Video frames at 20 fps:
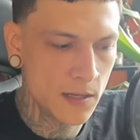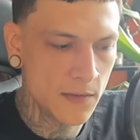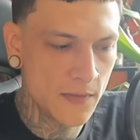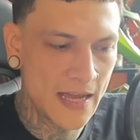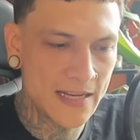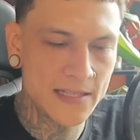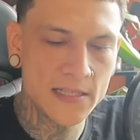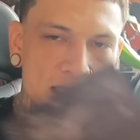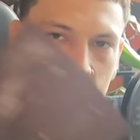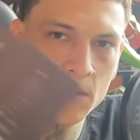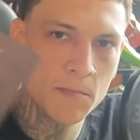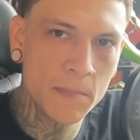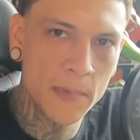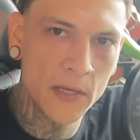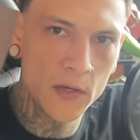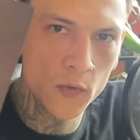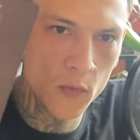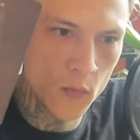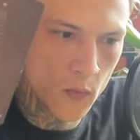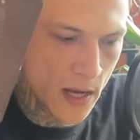That's the
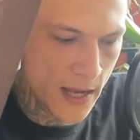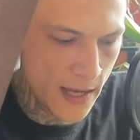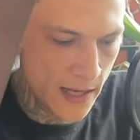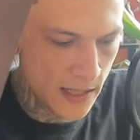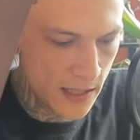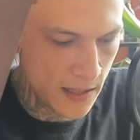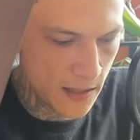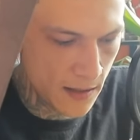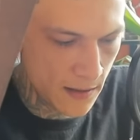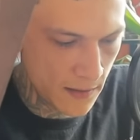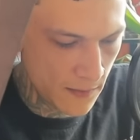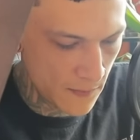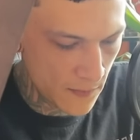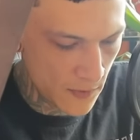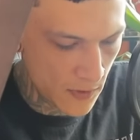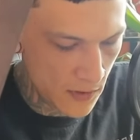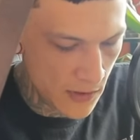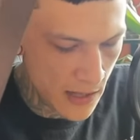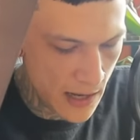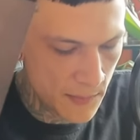middle way.
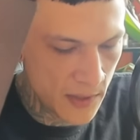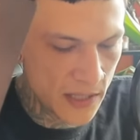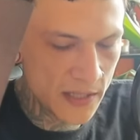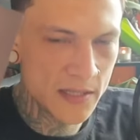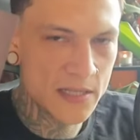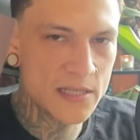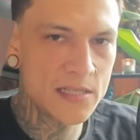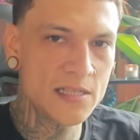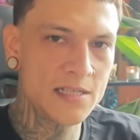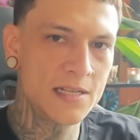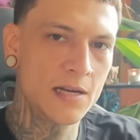Climbing this